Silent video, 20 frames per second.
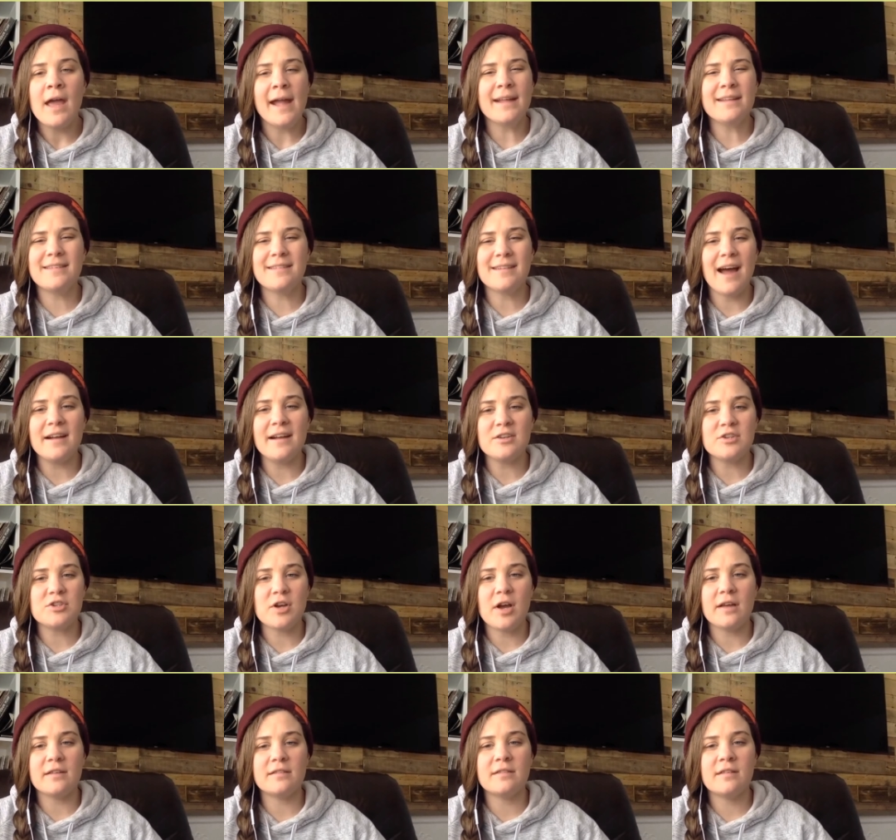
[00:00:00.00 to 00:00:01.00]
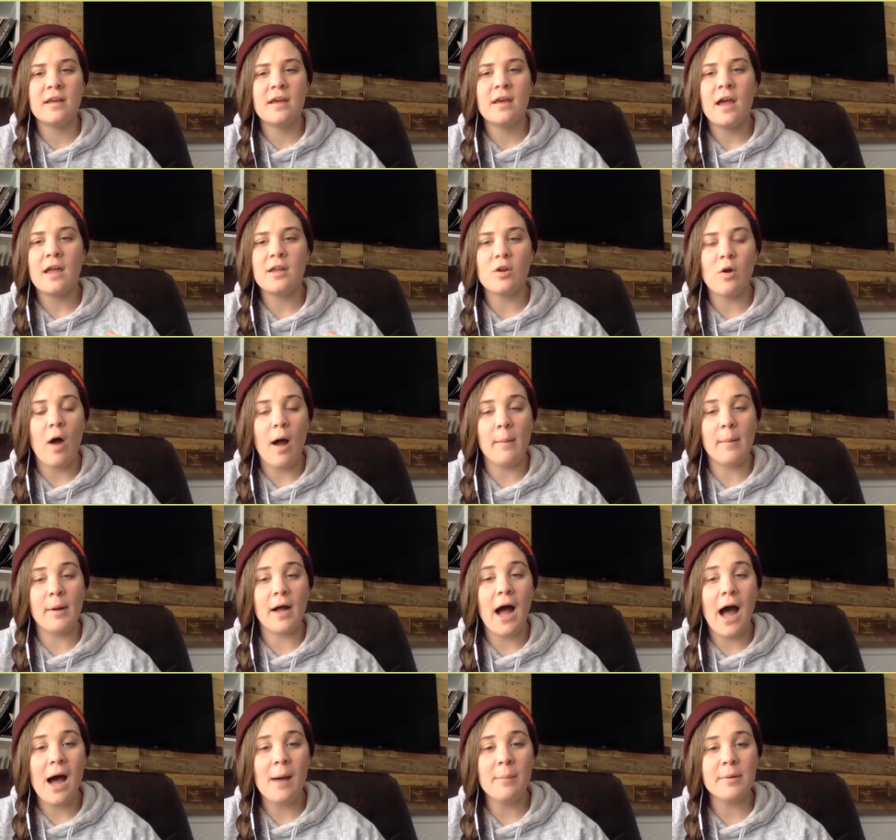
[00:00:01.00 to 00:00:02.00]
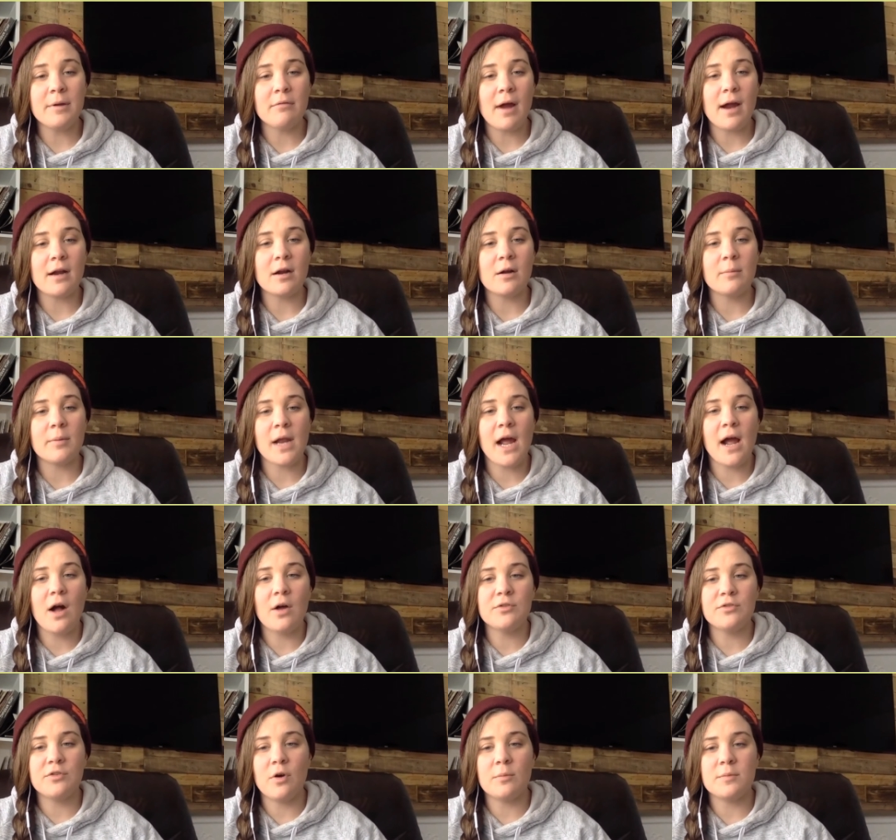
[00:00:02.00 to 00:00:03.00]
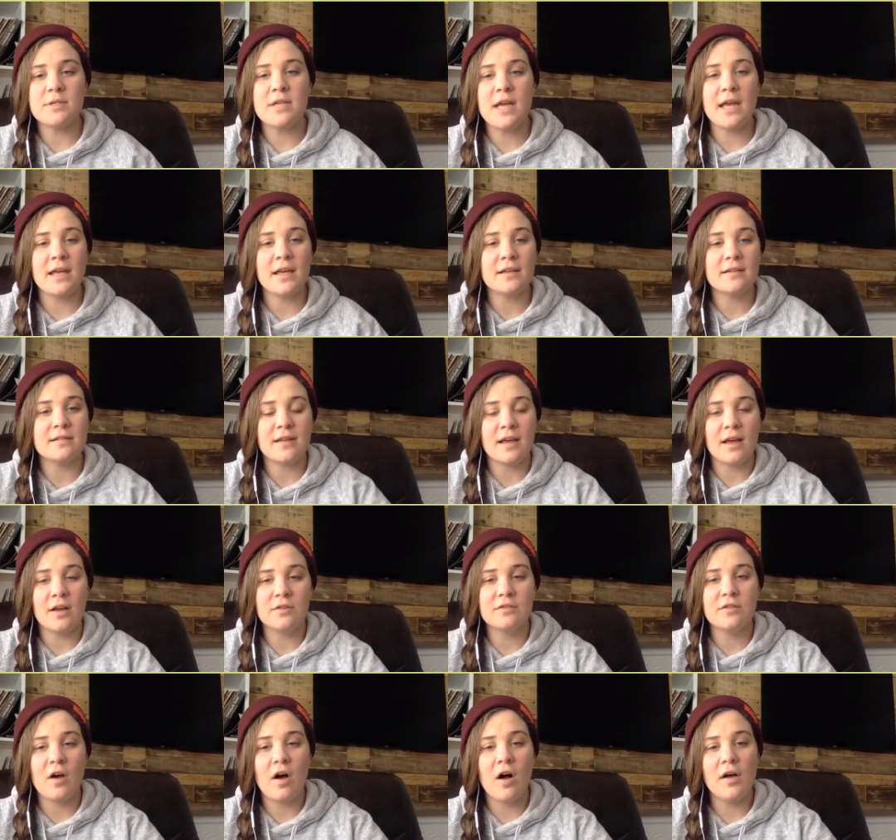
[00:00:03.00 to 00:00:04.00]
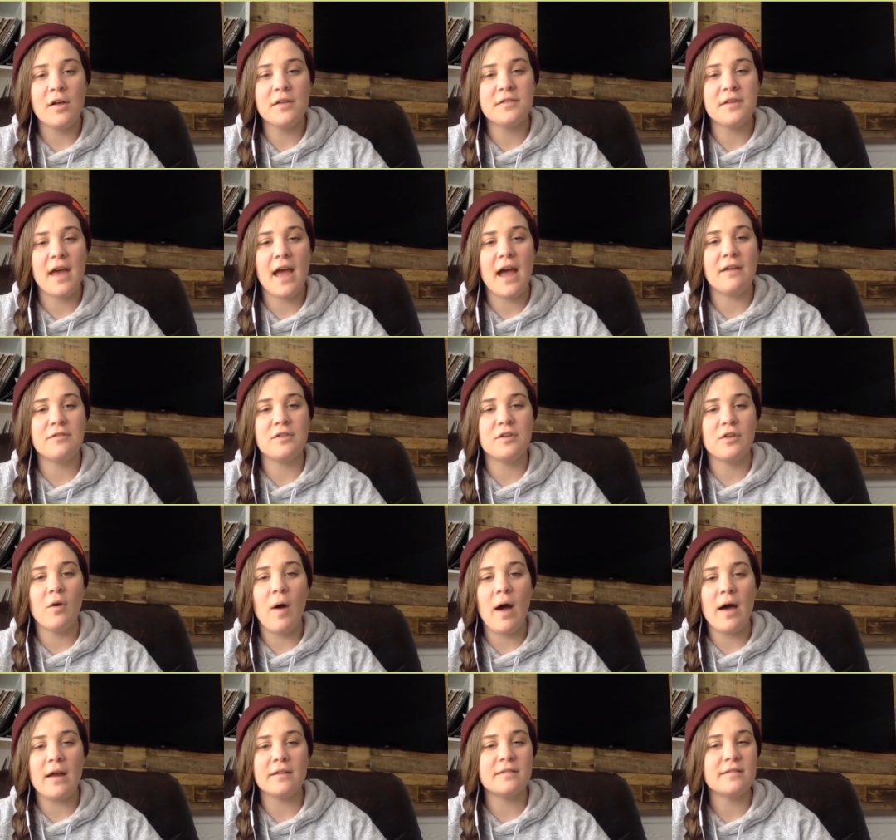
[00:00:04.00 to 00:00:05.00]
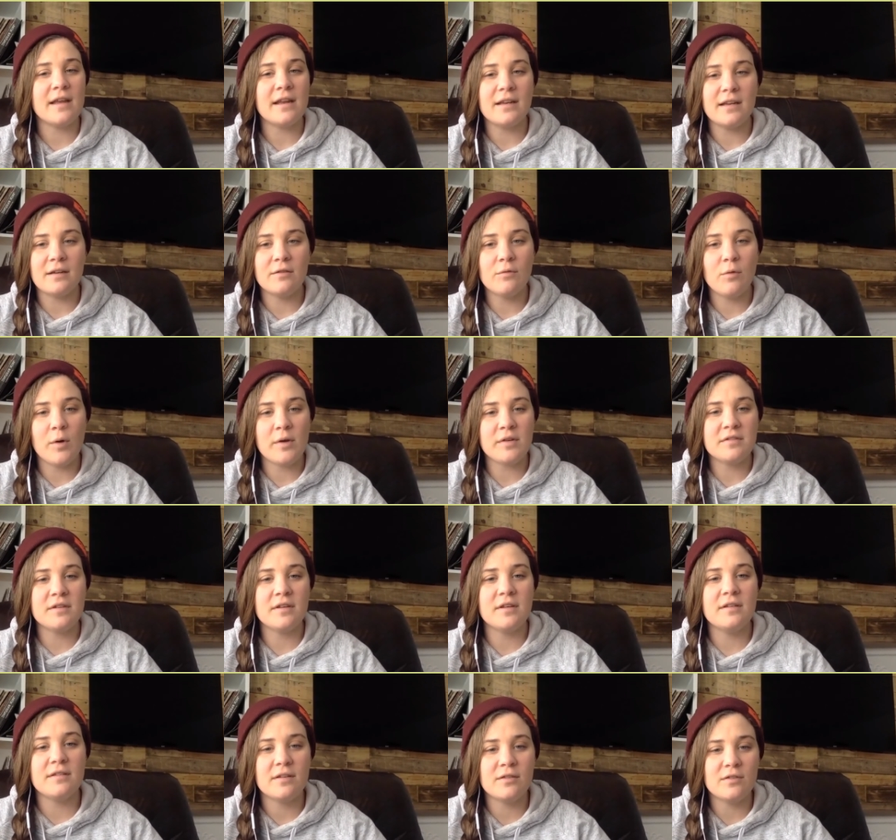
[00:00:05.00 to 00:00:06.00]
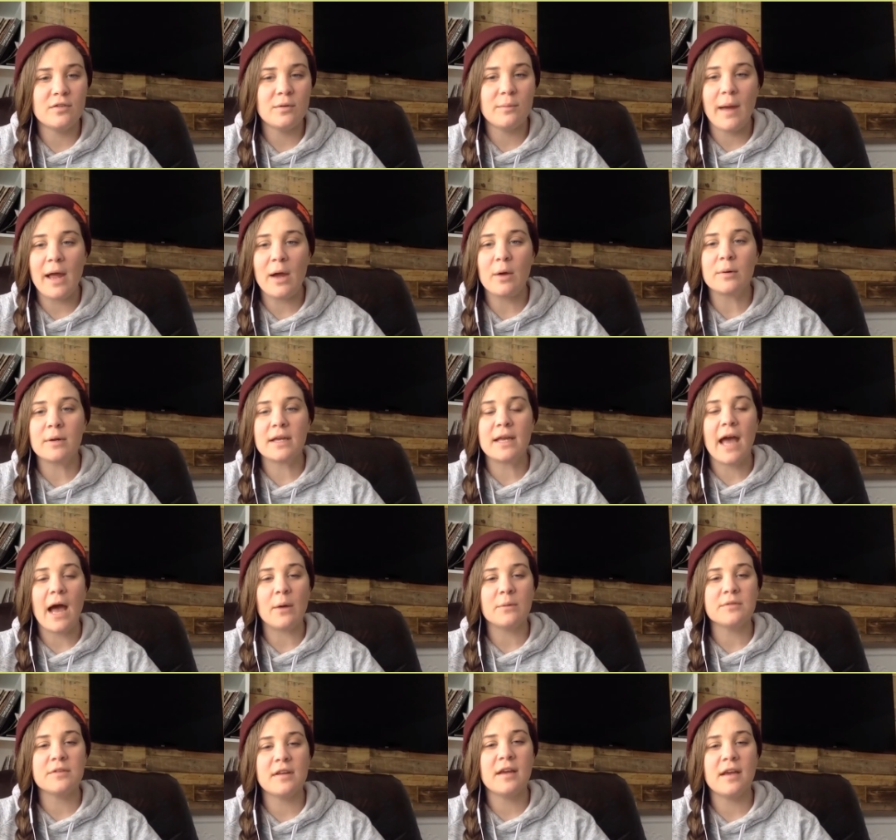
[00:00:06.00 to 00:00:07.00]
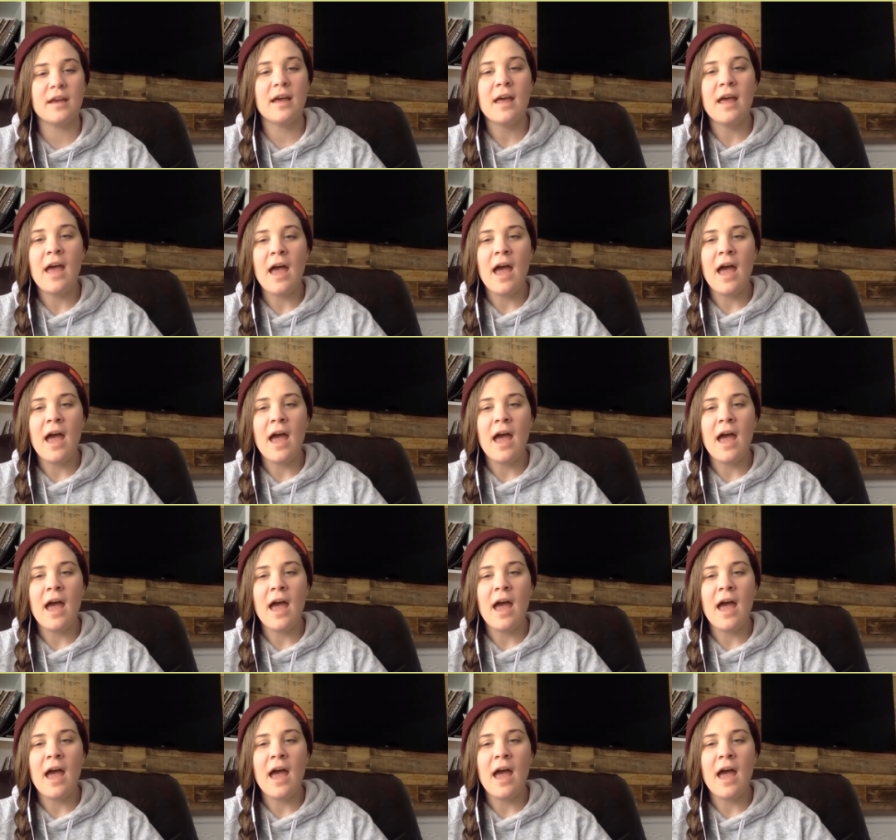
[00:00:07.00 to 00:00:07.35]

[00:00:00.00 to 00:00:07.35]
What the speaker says: it's not just, I'm a copywriter, but I also am taking sales calls. I have to know how to send invoices and do my own accounting.